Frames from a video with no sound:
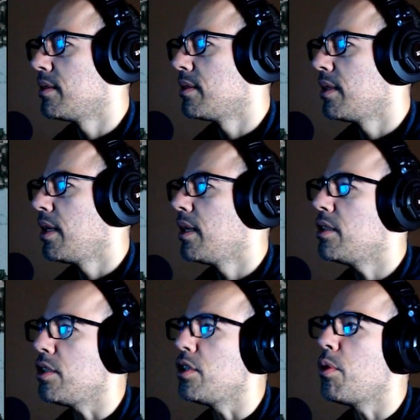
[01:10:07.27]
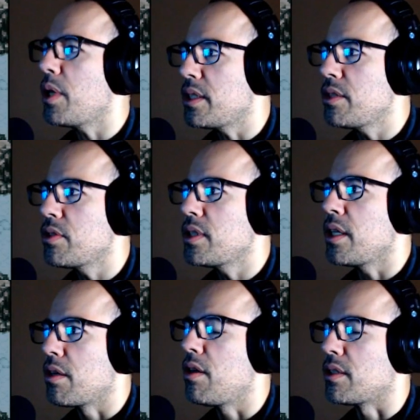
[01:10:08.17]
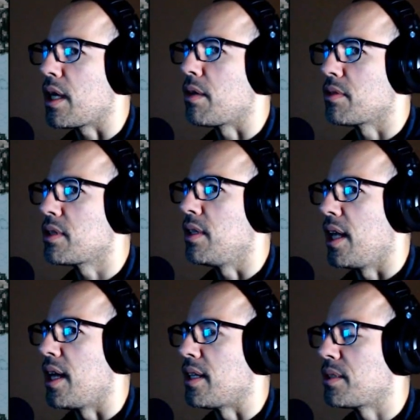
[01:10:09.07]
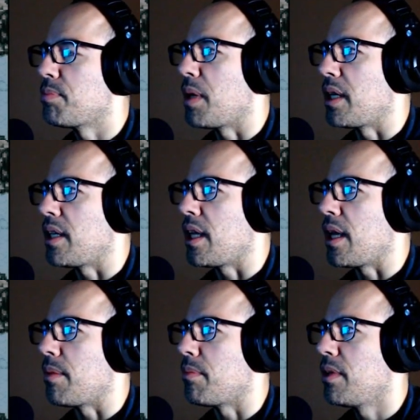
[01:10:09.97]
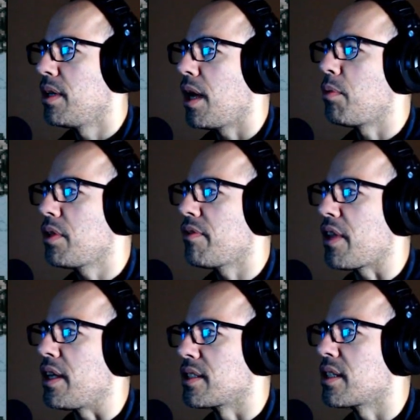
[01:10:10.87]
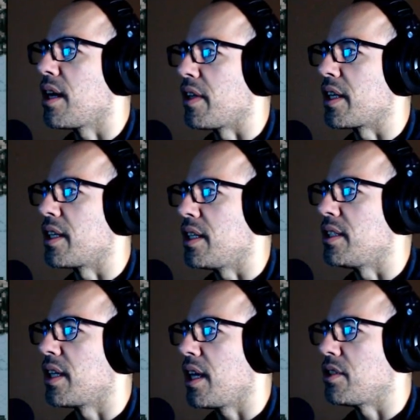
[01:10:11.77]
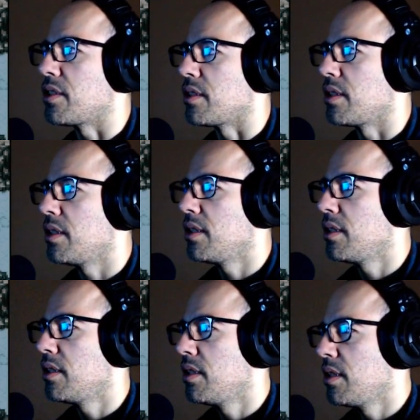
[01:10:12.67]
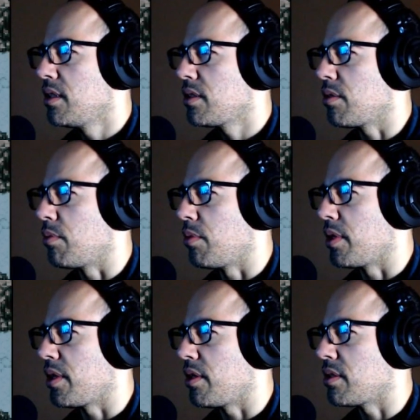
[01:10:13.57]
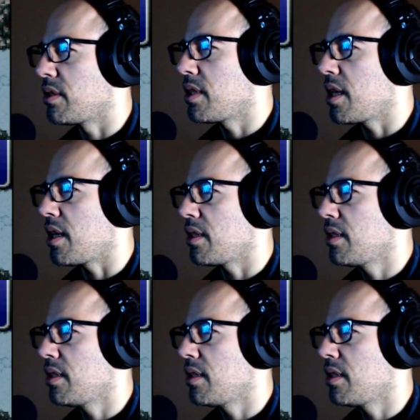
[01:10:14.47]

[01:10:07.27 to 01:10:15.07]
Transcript: You know what? It's interesting he calls out Celeste by name. I wonder if that is kind of like an indication. So what, there's 10.